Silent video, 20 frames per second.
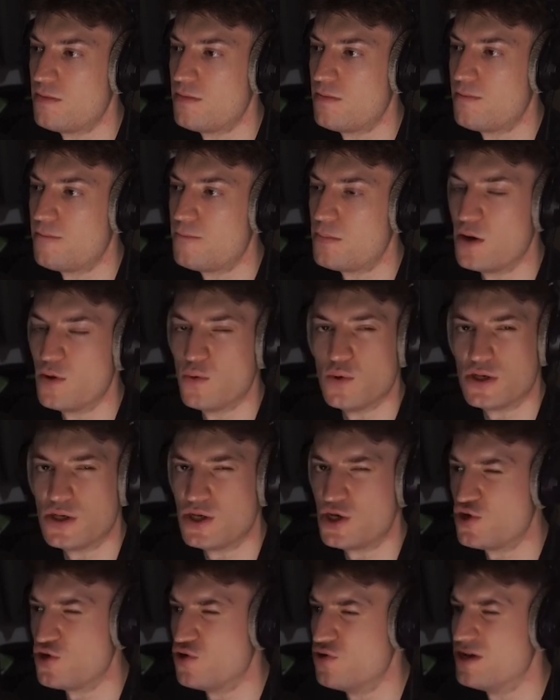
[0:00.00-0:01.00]
But I
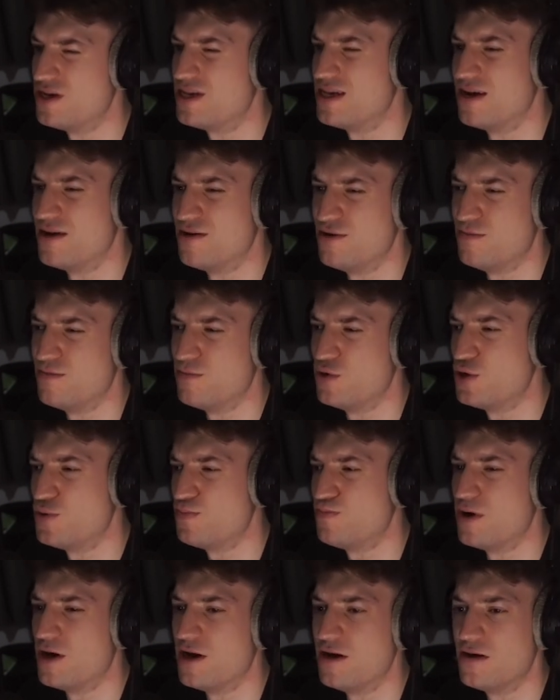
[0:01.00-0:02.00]
wasn't sure it sounded much
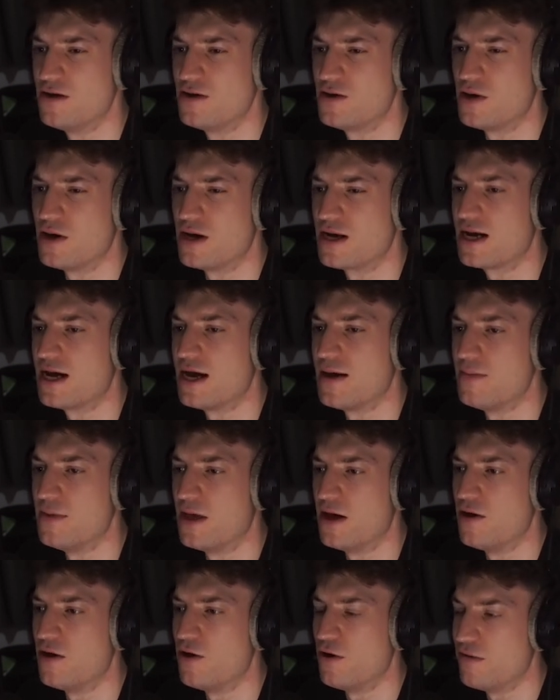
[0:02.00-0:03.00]
better, so I kept
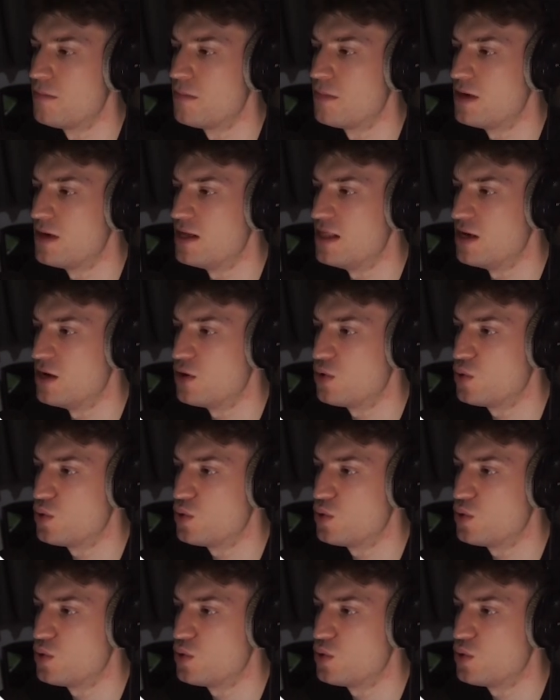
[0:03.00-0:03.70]
that off. And then all